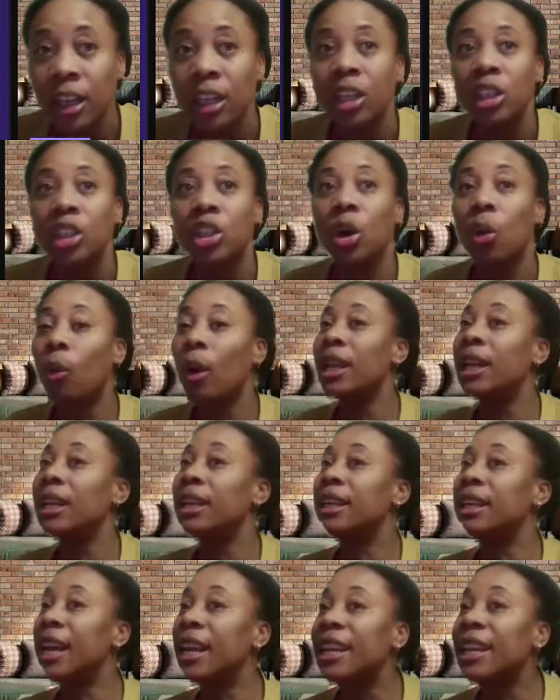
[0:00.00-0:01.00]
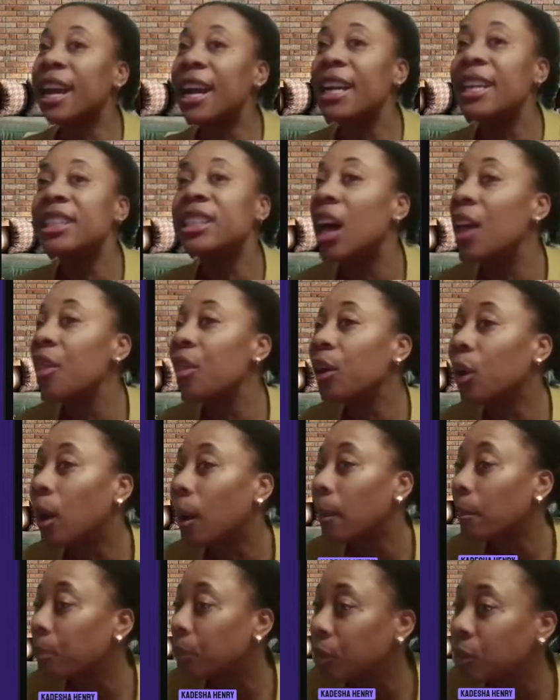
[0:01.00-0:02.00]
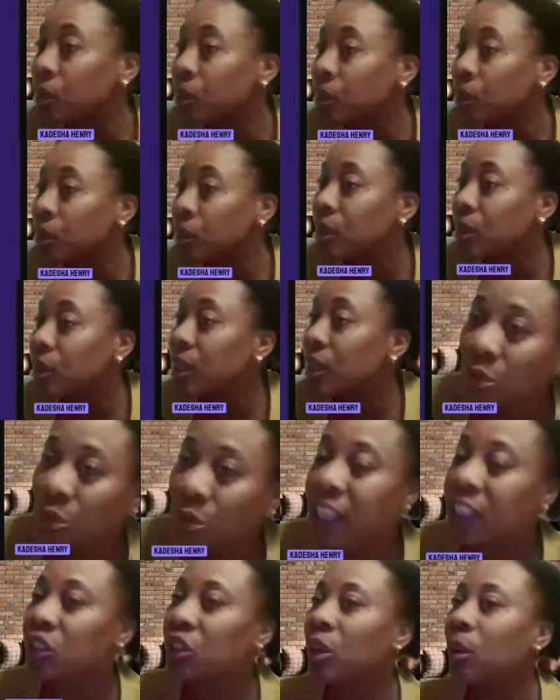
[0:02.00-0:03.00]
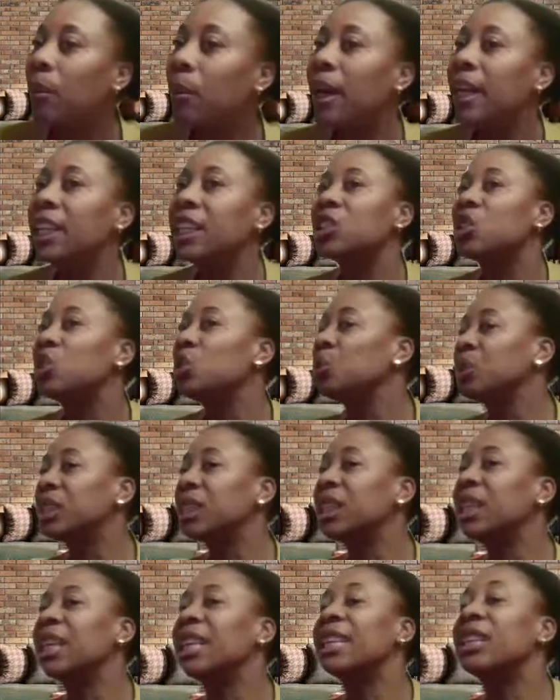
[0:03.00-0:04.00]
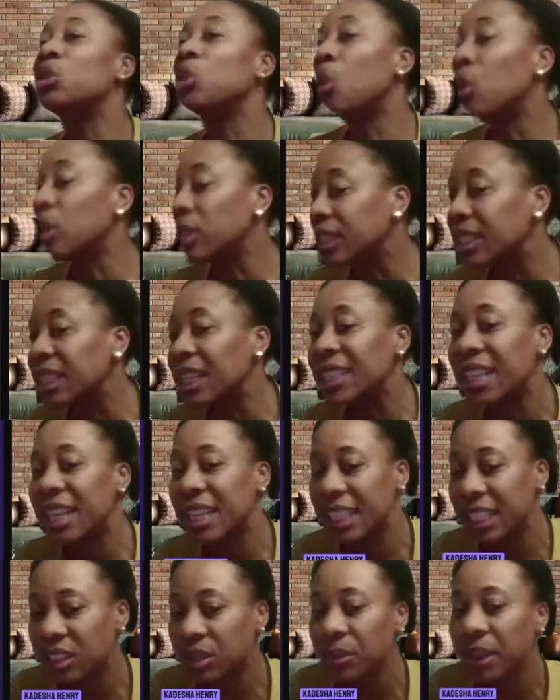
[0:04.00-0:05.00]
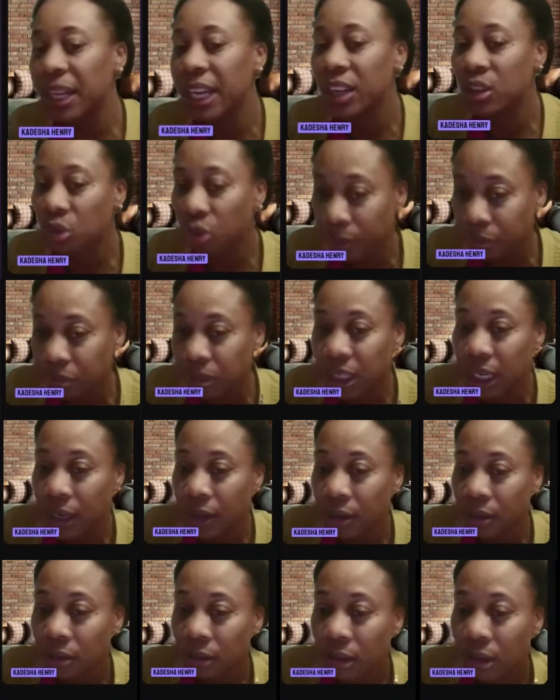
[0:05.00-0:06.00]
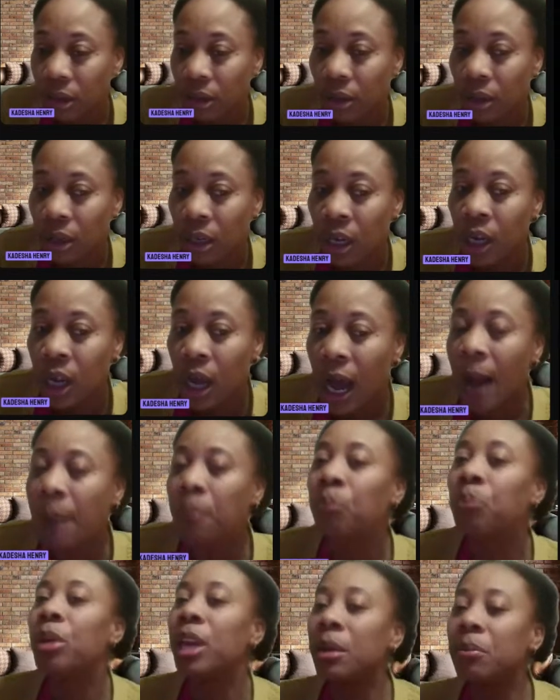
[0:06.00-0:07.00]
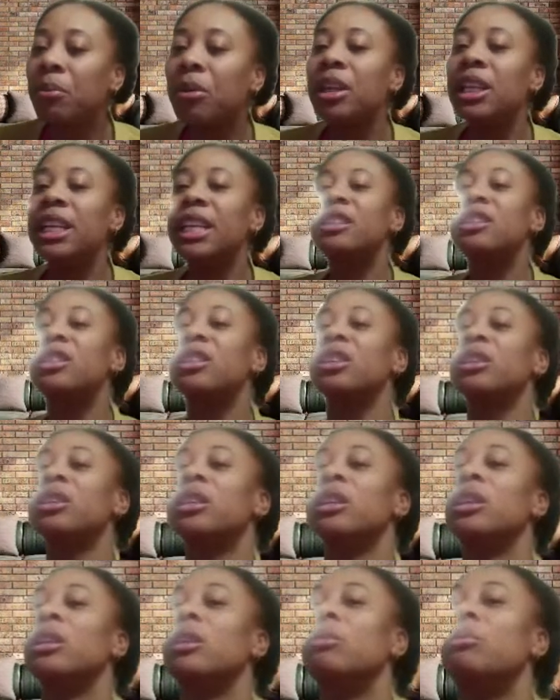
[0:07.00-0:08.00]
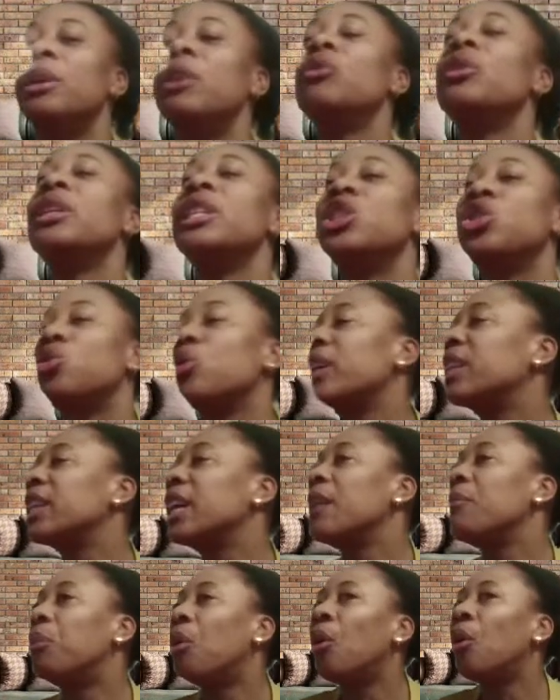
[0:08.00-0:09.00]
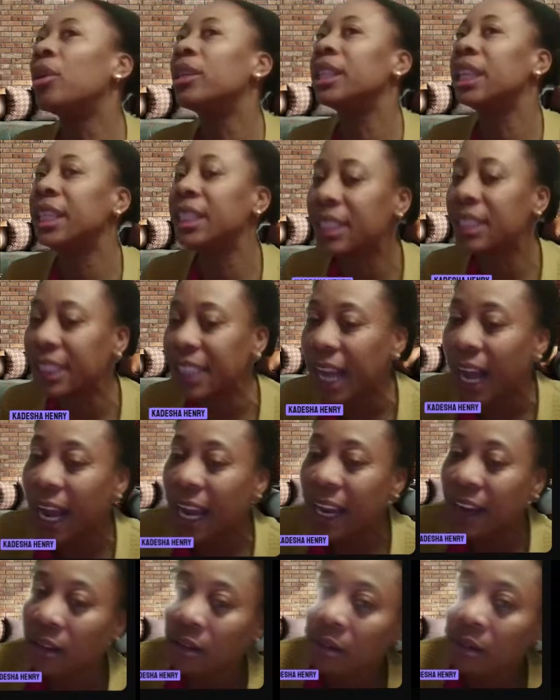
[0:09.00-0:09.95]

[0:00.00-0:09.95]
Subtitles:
So when the data is on the computer, it's at rest, nobody is using it, those data need to be encrypted. And people need to be restricted both inside